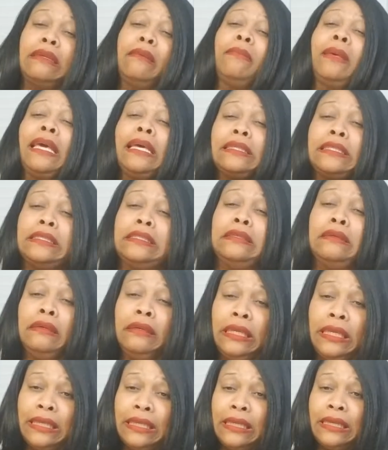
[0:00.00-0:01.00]
the best
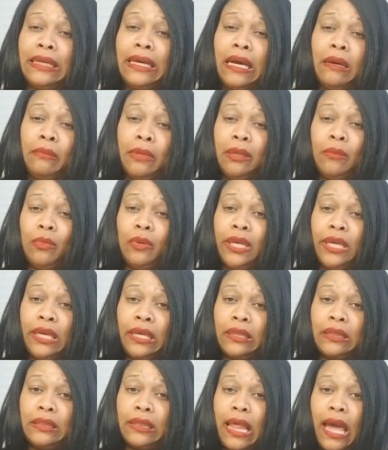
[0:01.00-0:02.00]
Dooney could come up
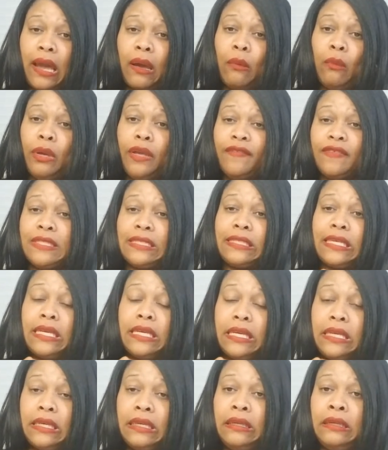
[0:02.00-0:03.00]
with. Like we've
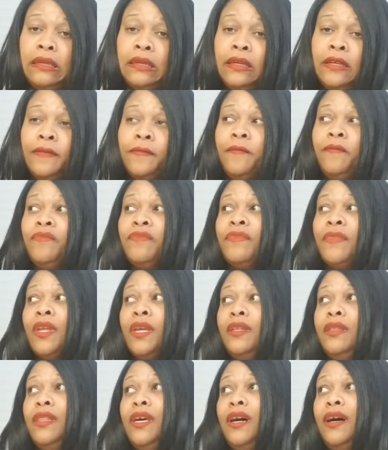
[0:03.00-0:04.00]
seen
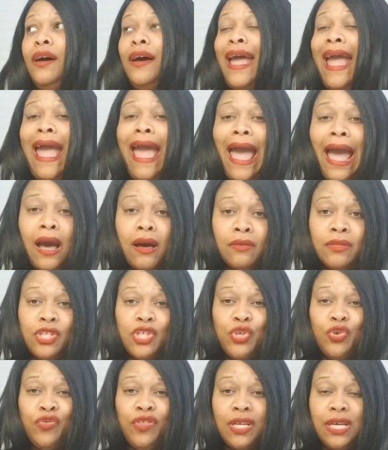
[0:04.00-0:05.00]
the
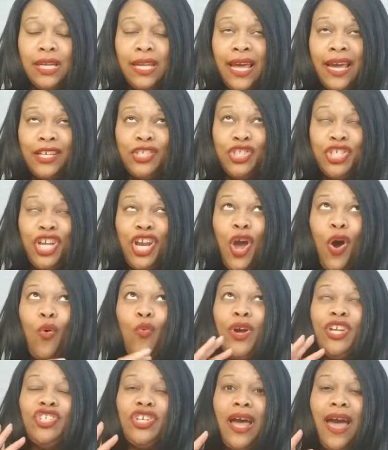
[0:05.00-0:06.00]
Houndstooth collection,
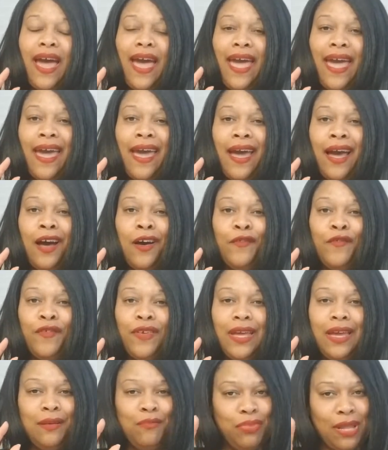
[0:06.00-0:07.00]
which I have
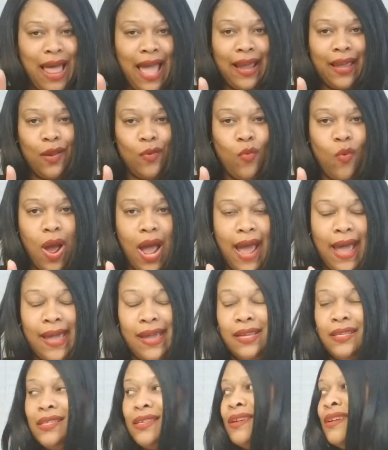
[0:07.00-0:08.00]
in black and
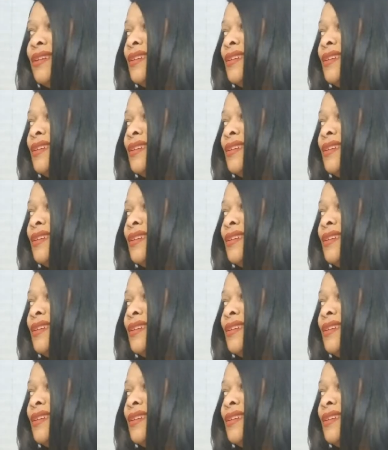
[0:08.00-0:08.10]
white.